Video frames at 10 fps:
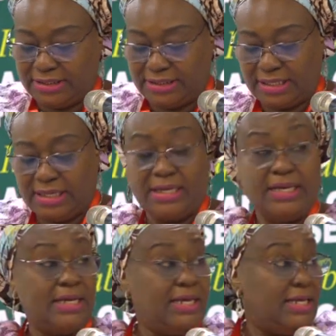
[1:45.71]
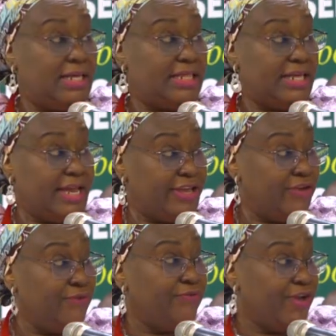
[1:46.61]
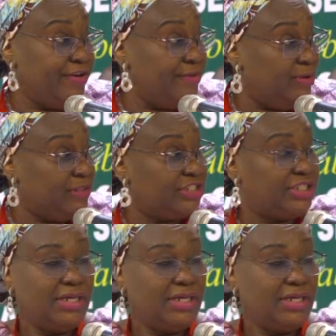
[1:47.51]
Thank you very much.